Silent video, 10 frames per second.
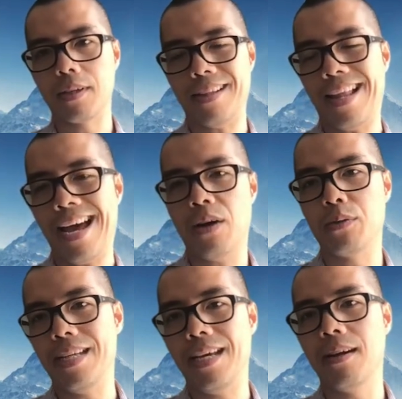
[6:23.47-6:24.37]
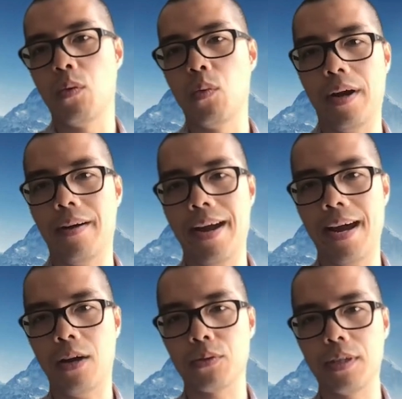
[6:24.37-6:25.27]
cloud data
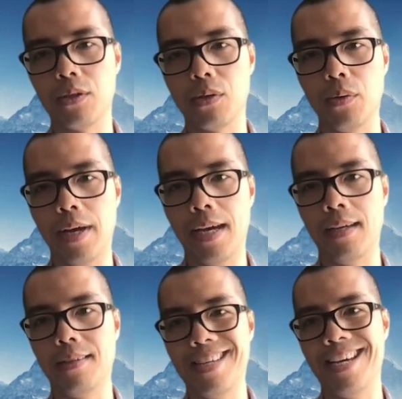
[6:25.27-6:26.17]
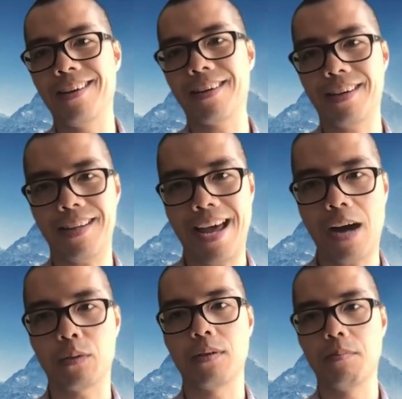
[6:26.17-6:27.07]
warehouse into a data
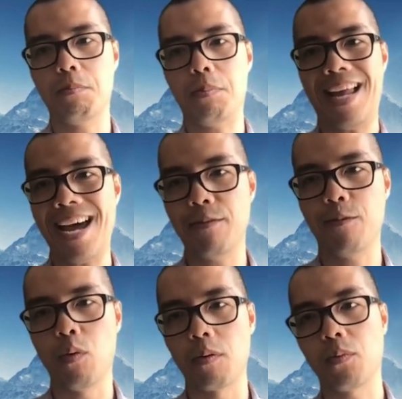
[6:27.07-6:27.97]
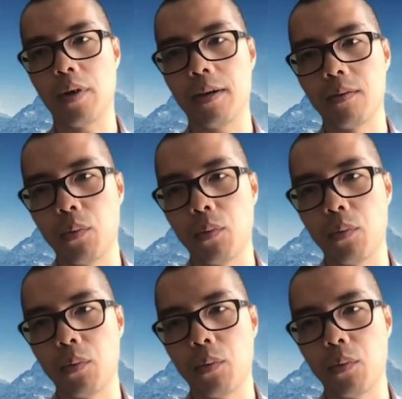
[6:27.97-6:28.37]
cloud platform, right?